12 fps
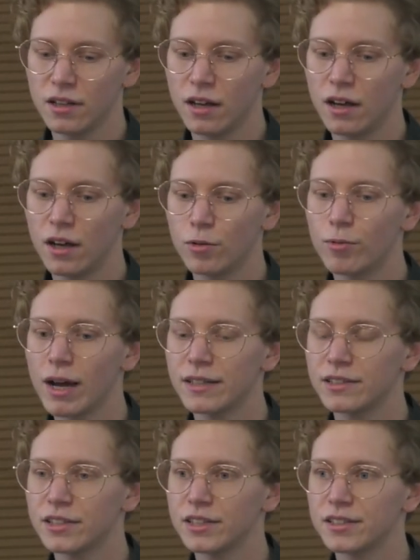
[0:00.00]
uh,
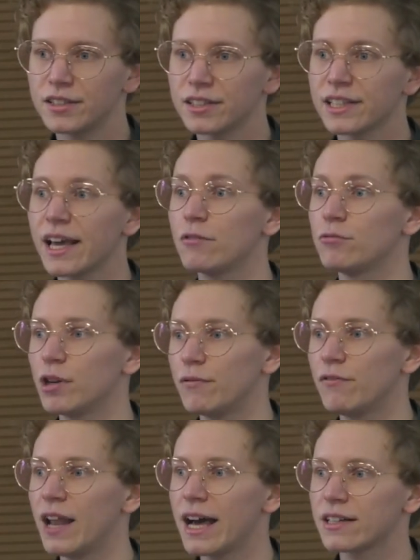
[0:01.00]
writers can
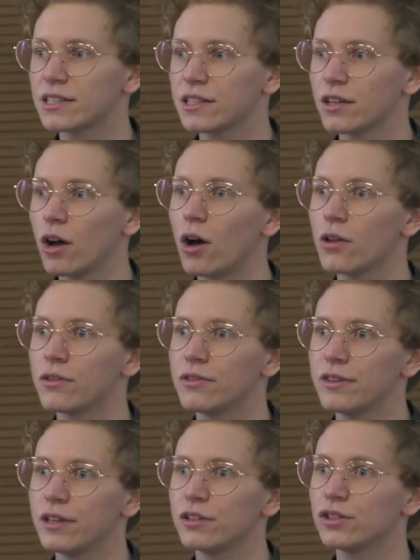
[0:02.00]
reflect
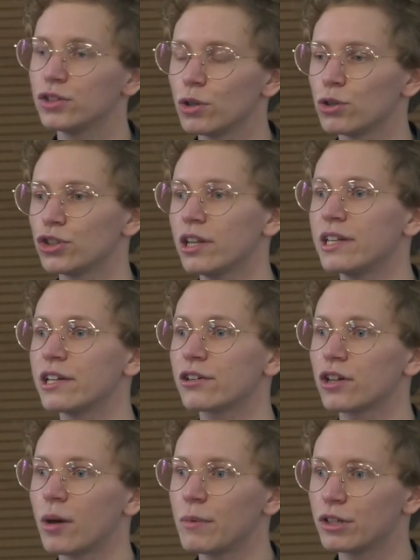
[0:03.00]
on the social and
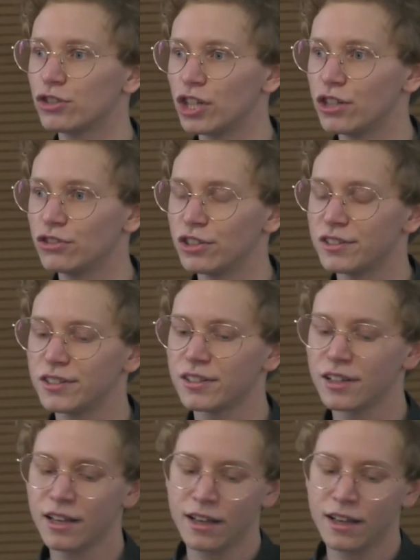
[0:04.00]
economic changes